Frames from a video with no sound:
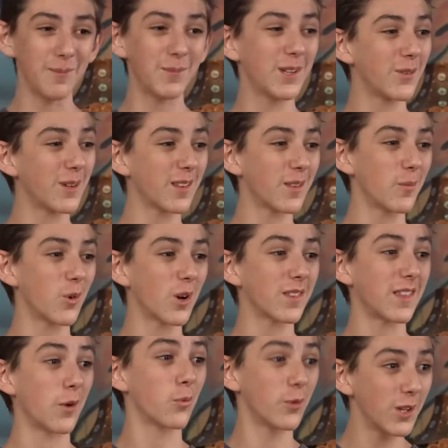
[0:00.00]
and be doing some work
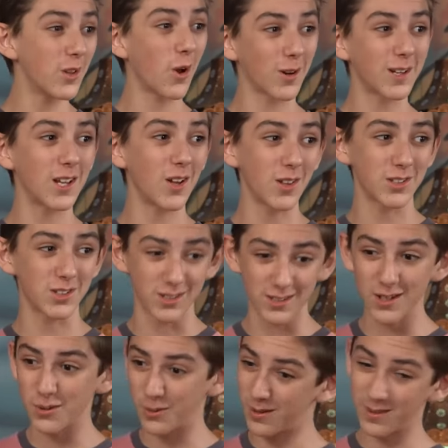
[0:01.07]
that real archaeologists
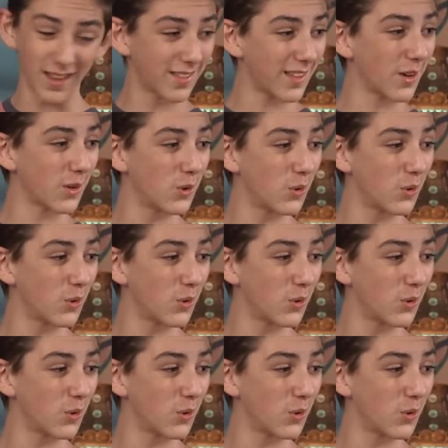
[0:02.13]
do. Does that sound